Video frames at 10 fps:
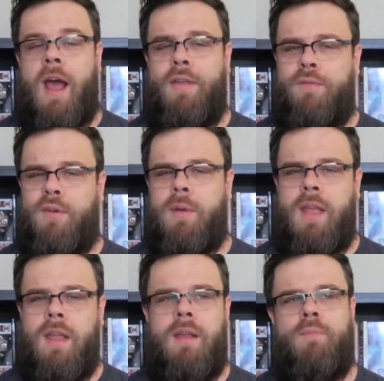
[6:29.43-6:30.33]
I think for
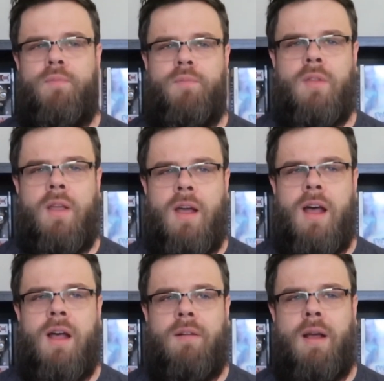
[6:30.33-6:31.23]
me,
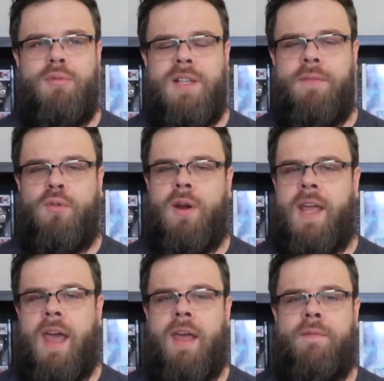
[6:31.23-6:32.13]
I would say
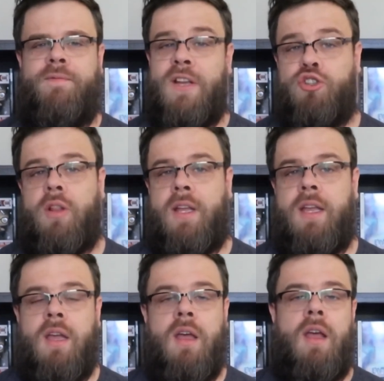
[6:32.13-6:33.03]
4K
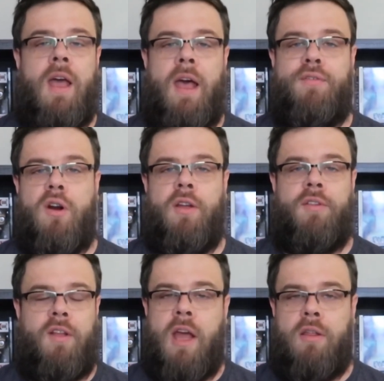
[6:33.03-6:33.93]
visually, as far
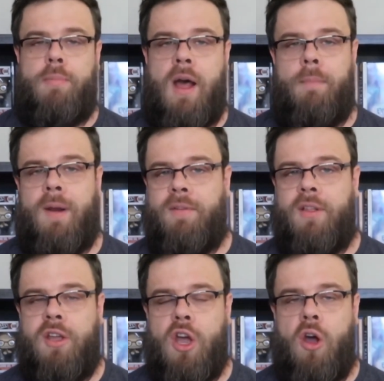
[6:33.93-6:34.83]
as the color pop and
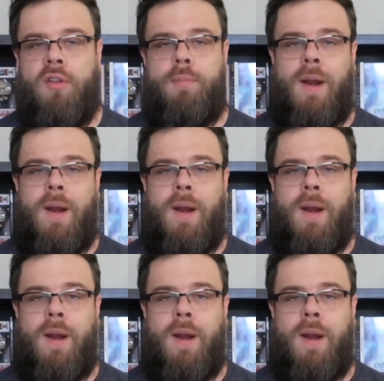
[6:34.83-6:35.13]
everything goes.